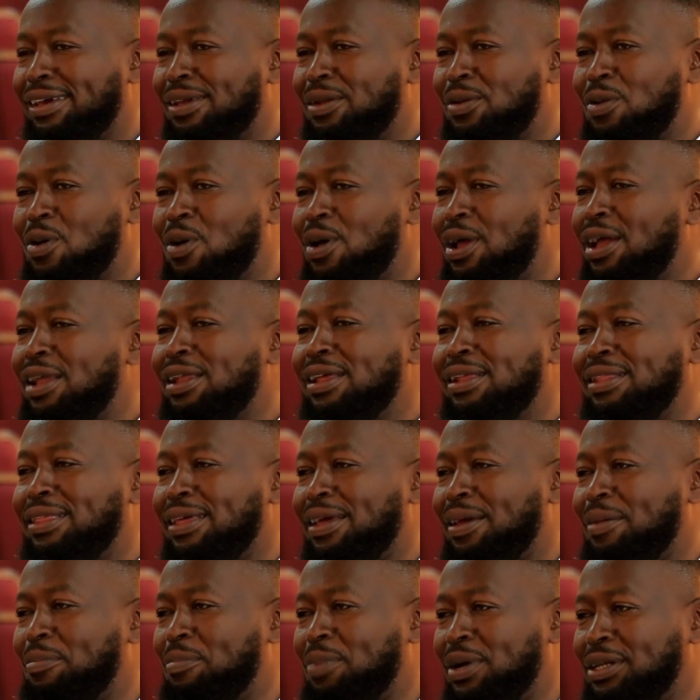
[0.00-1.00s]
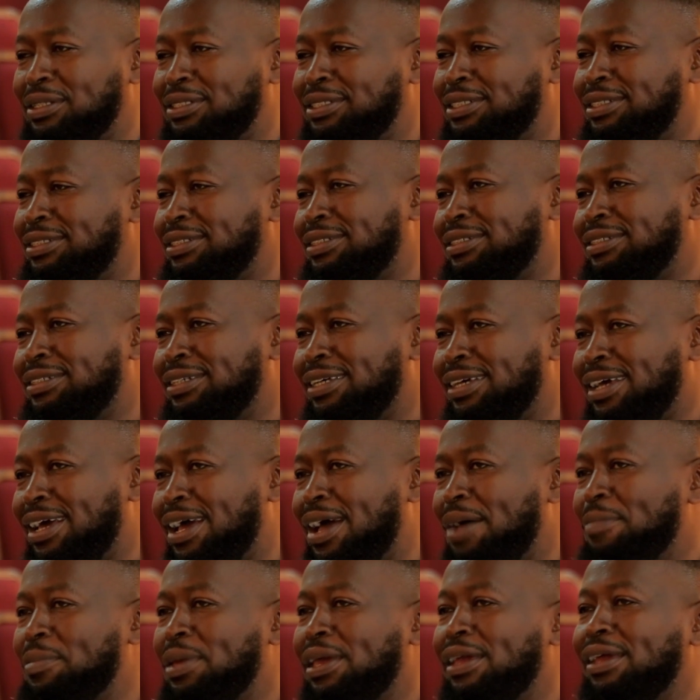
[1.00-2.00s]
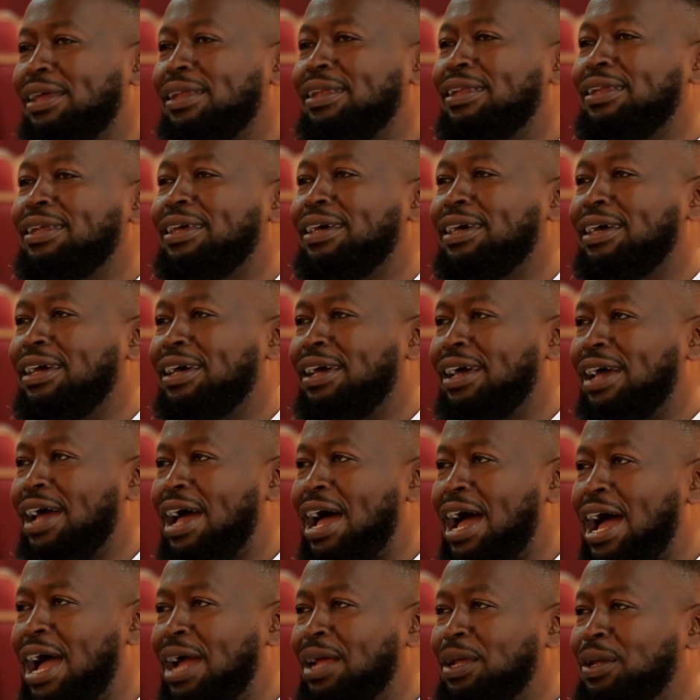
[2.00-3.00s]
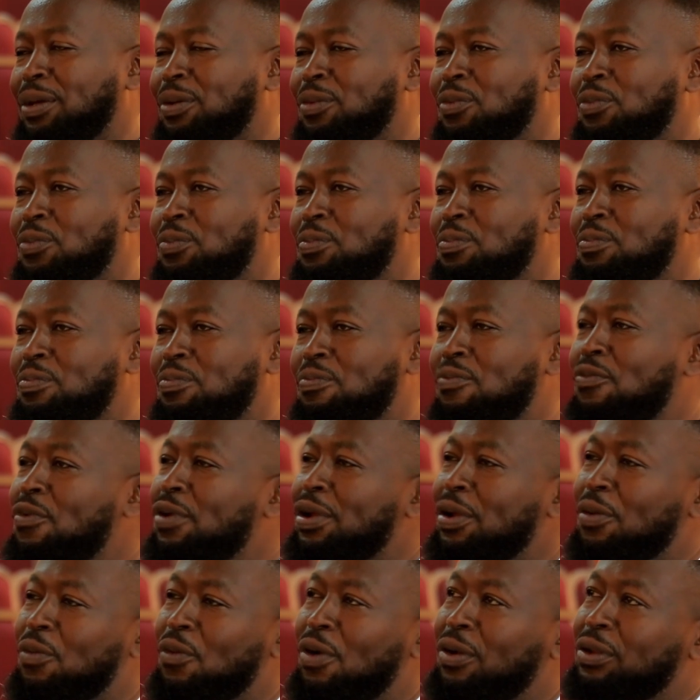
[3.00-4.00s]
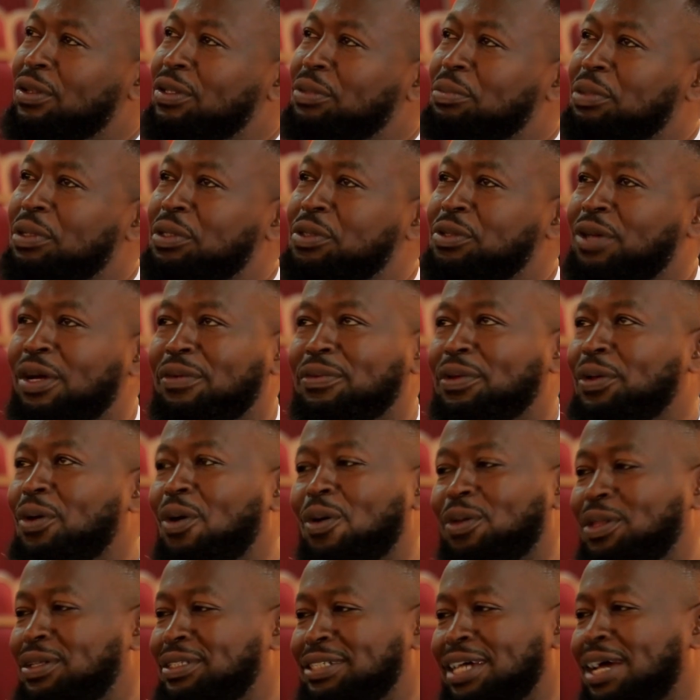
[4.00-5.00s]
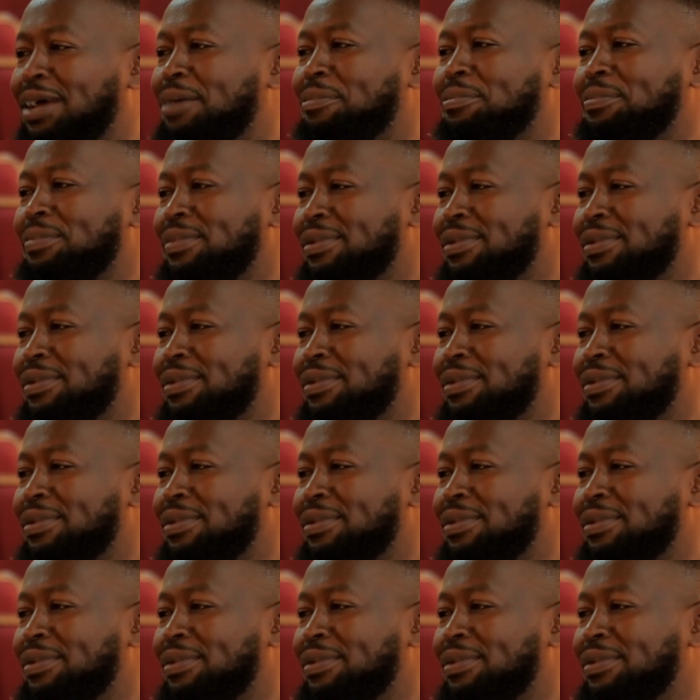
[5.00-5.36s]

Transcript: Not any day, but I mean, I wouldn't want to be traveling all the time.